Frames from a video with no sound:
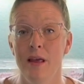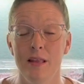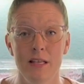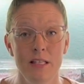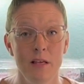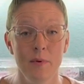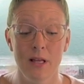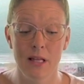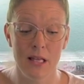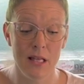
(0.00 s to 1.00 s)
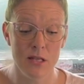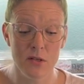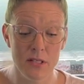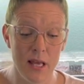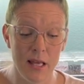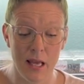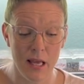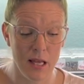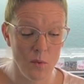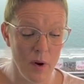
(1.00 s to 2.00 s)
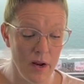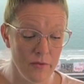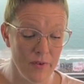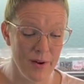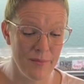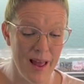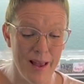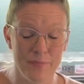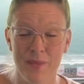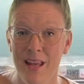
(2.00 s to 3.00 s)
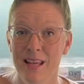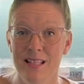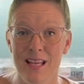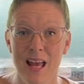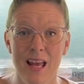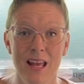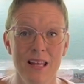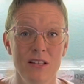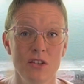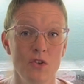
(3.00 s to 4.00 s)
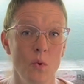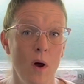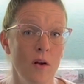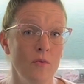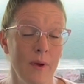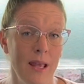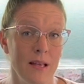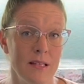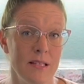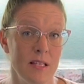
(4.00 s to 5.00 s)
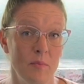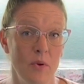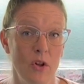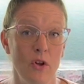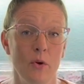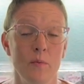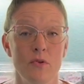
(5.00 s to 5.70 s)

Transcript: They typically, these will take anywhere from like ten to twelve weeks to bloom.